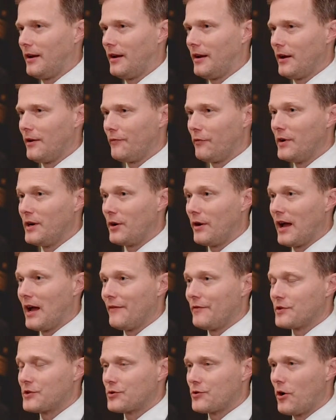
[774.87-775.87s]
If we don't
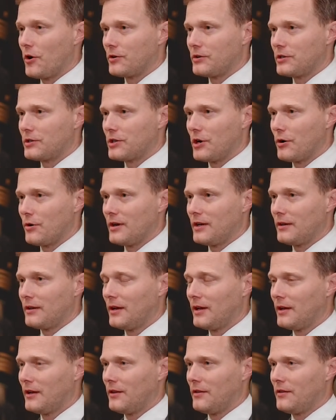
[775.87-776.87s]
have a strong
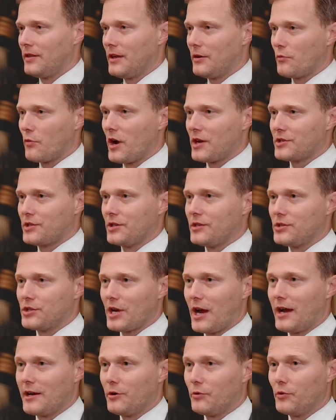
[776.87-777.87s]
deterrent, then Russia
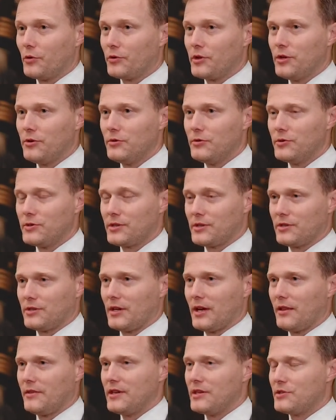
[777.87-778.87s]
and China will use